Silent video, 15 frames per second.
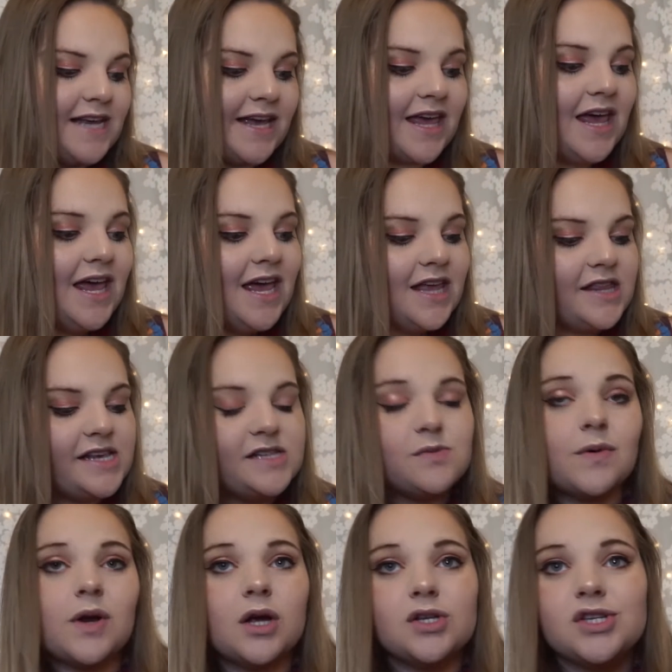Like, these
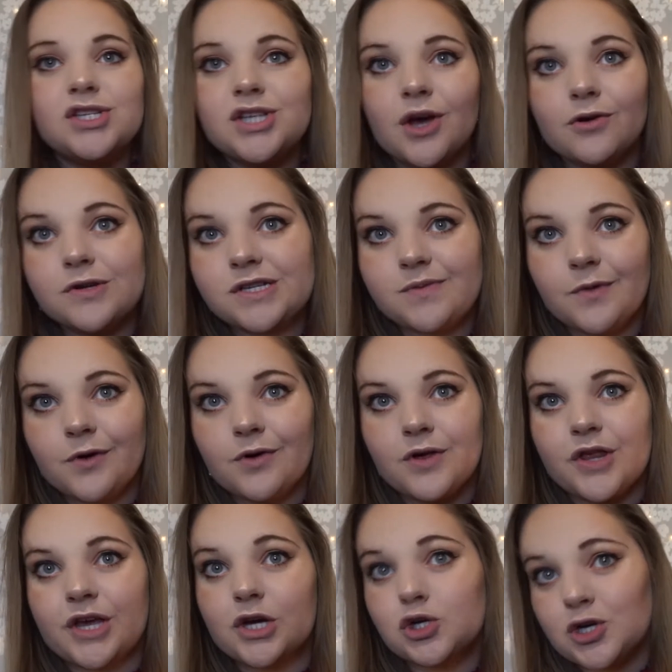went on so
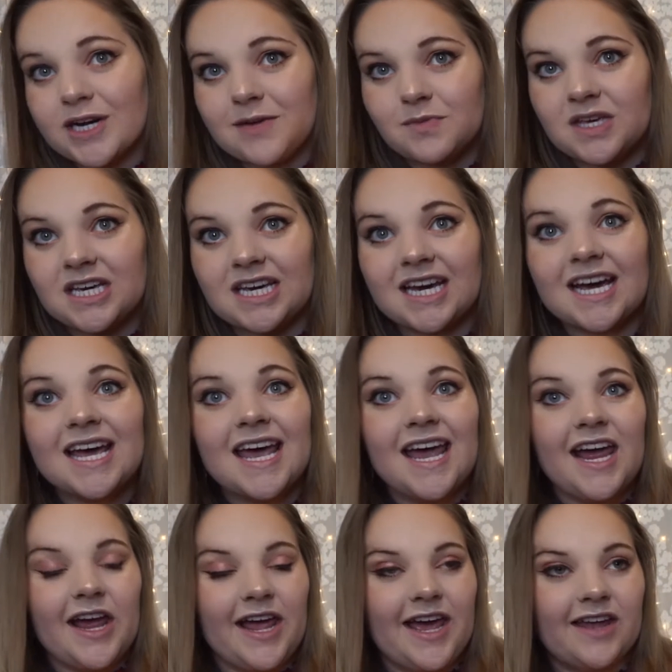smooth and creamy,
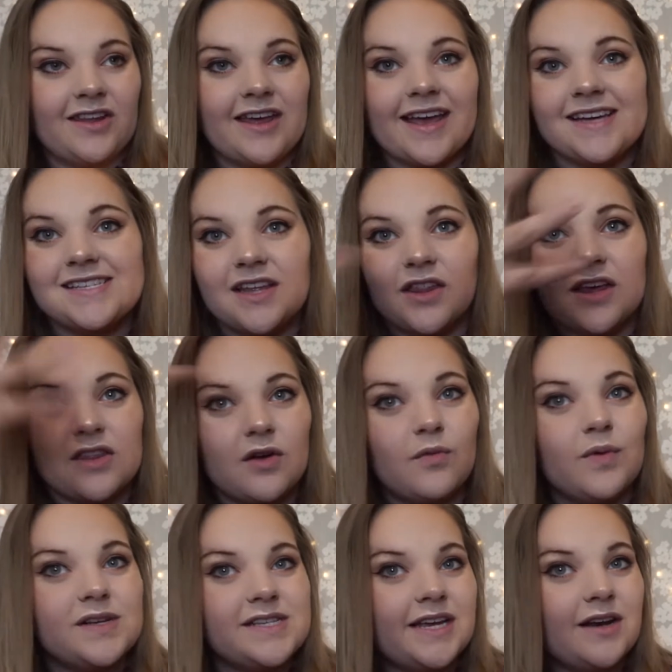and like I said, like there
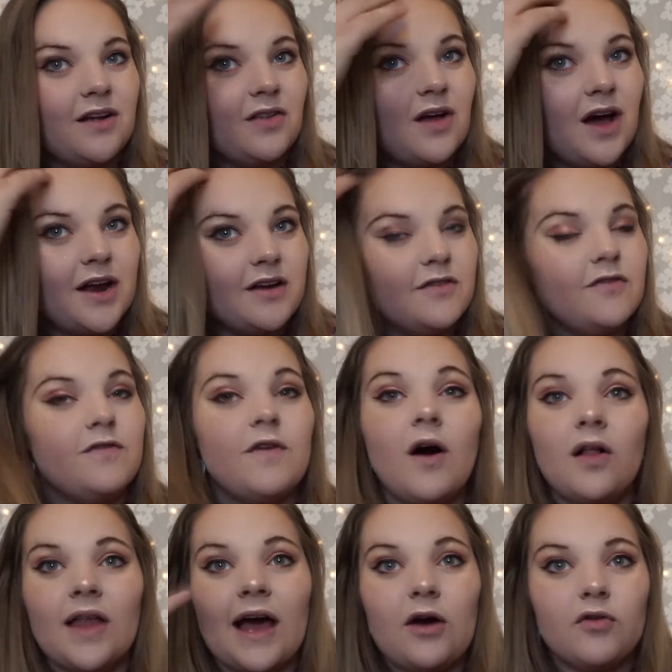wasn't a lot of
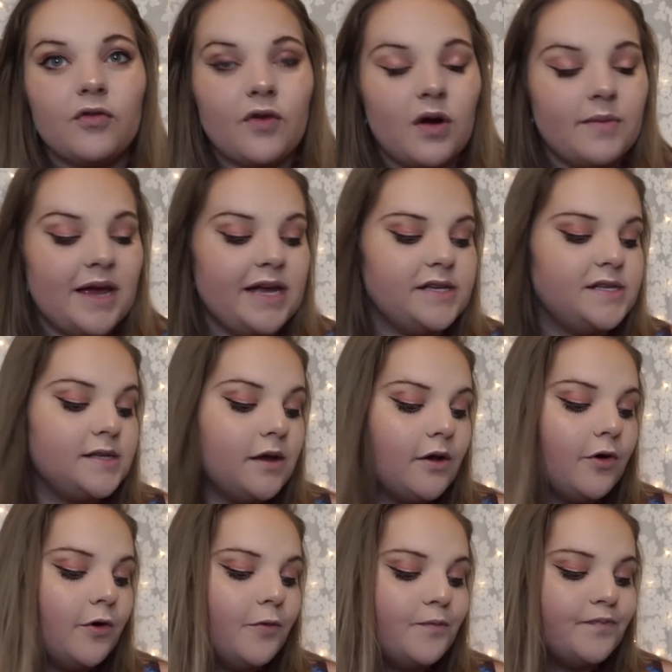fallout from it,
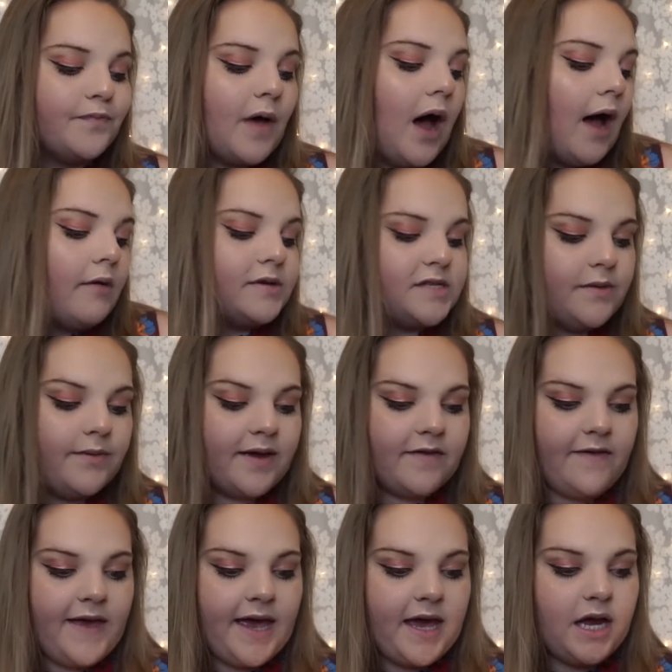so I was a big
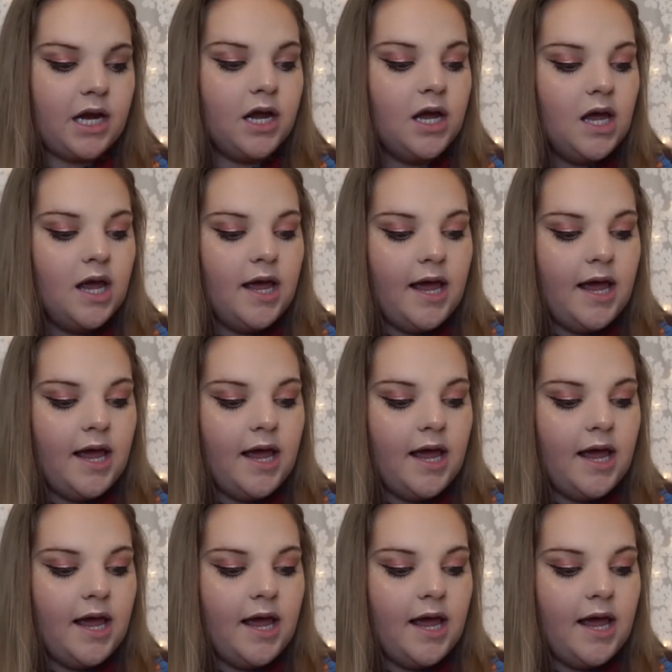fan.